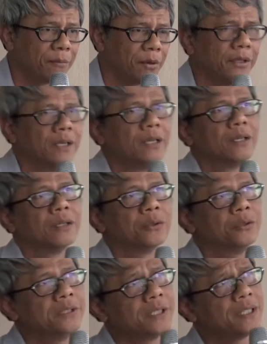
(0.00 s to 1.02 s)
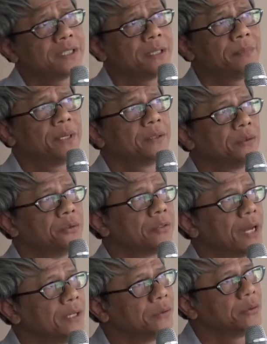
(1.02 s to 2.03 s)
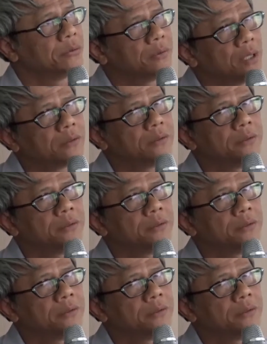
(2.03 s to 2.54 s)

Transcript: Well, Kun Sek just happened to try to not